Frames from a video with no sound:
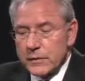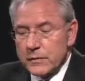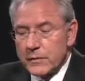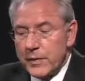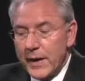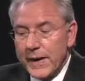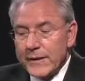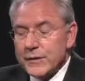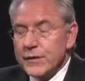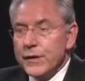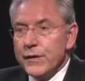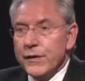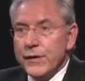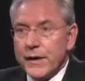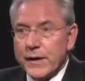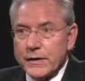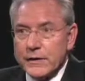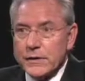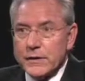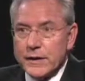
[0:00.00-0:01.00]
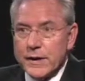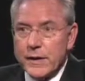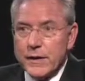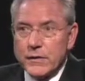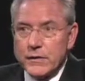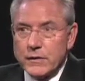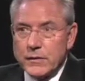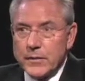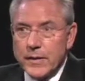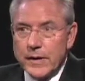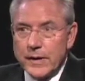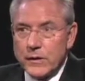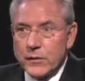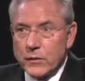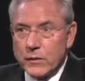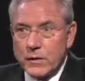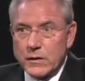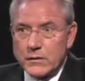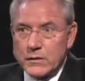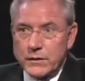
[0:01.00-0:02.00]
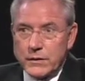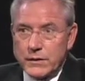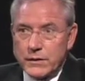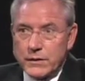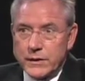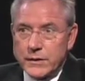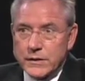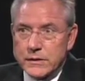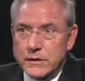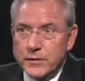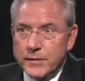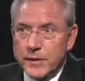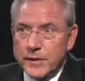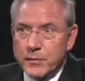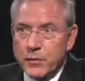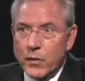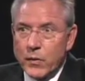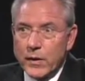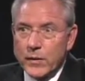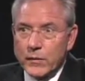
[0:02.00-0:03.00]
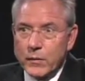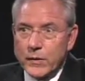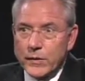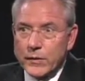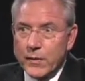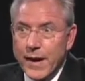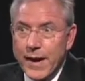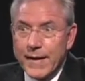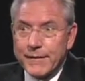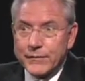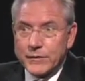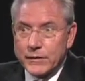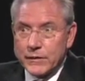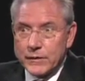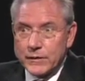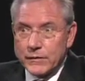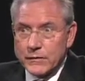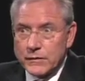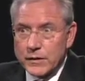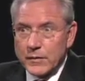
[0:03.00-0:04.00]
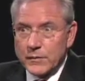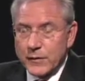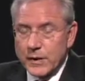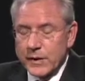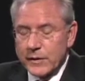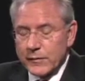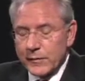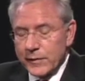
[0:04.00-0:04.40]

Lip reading: patching things together to make it work. So there gets to be a point where you have to do some kind of